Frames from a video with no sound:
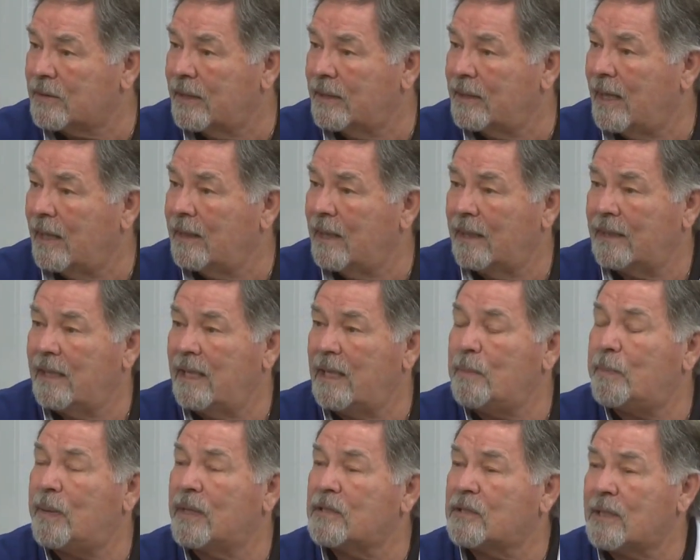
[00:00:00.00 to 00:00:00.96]
And he
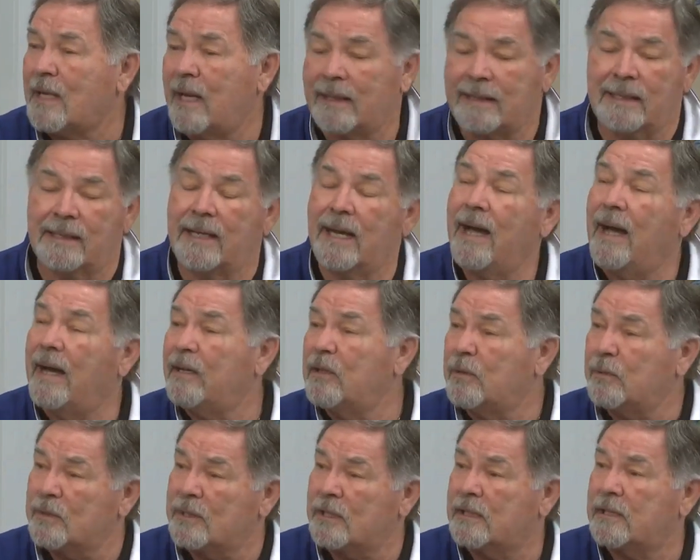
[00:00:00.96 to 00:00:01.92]
pitched like a guy who
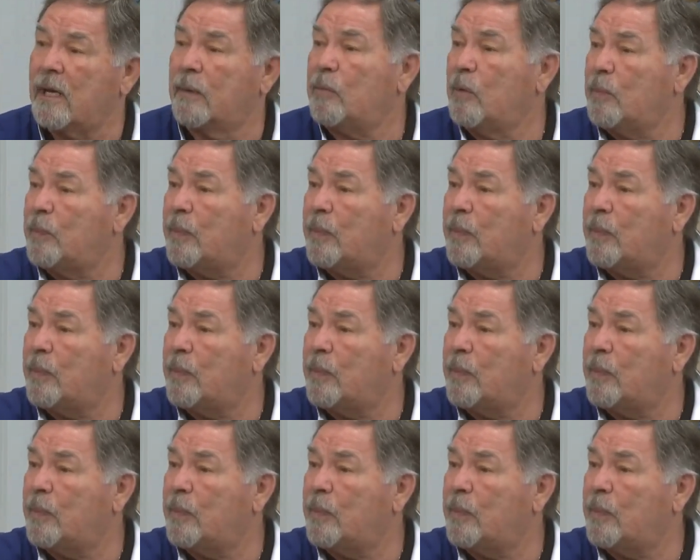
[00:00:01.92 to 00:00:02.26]
was double